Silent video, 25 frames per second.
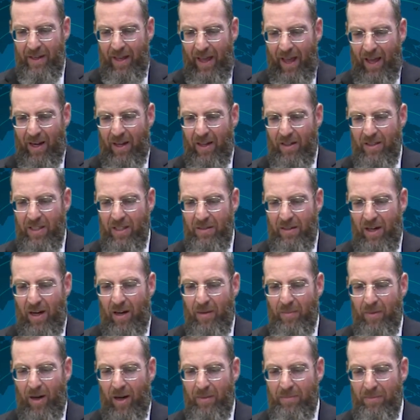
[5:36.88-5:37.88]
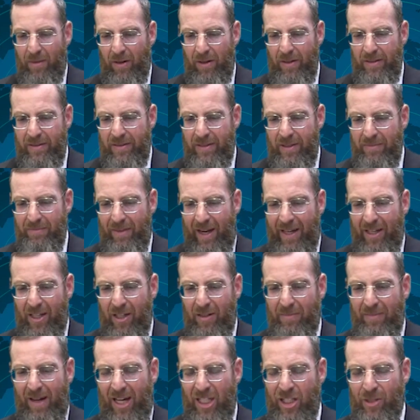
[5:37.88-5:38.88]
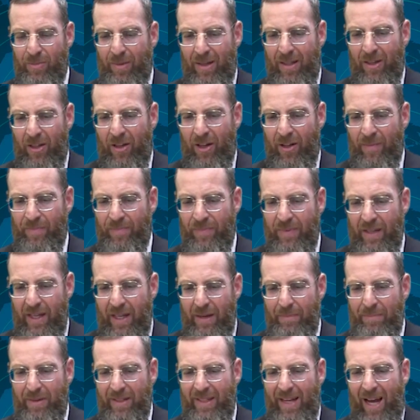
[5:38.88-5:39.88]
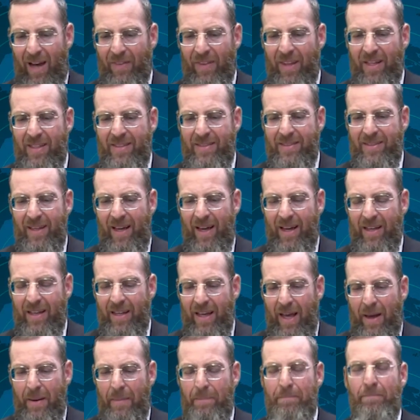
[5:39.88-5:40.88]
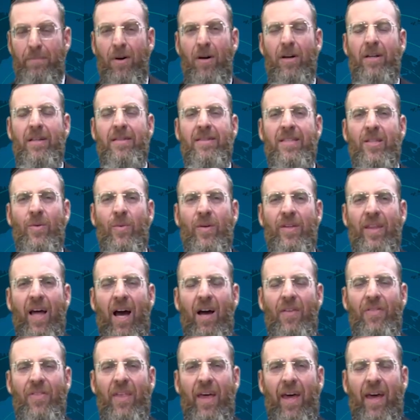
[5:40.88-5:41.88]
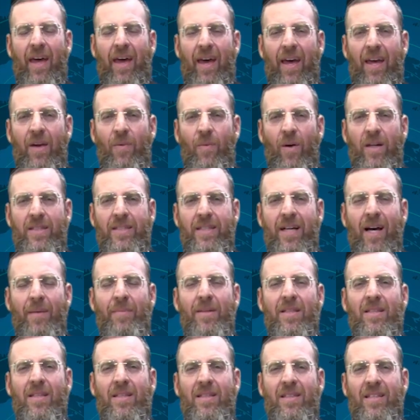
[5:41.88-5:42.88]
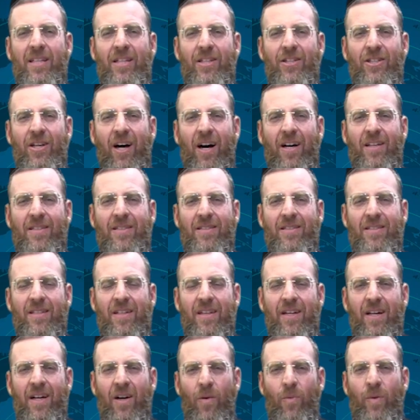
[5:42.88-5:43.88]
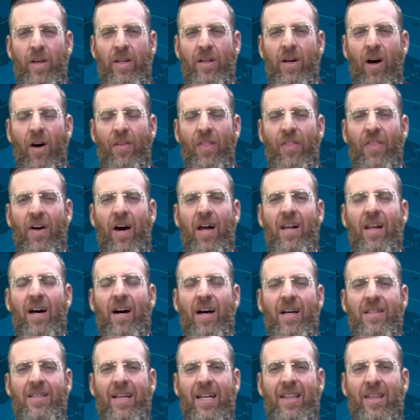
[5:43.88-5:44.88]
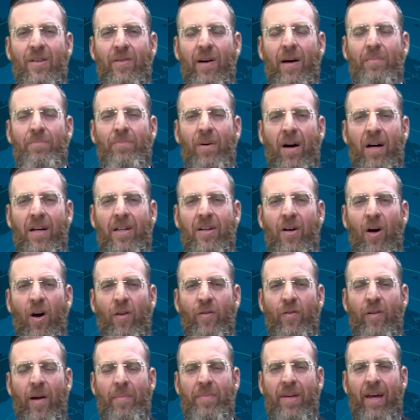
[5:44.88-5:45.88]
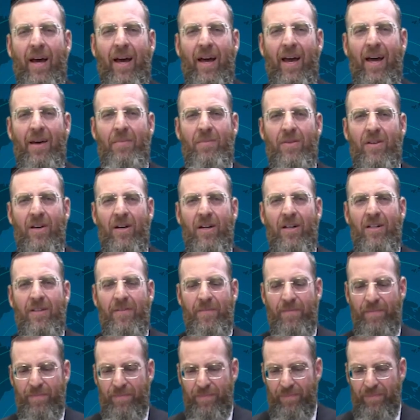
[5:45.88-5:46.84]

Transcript: Ella de Omar Moitzi my kamash malon. But now they said Moitzi without the hey, what is he coming to teach us? We know that the halacha is like the Rabbanon over Reb Nechemiah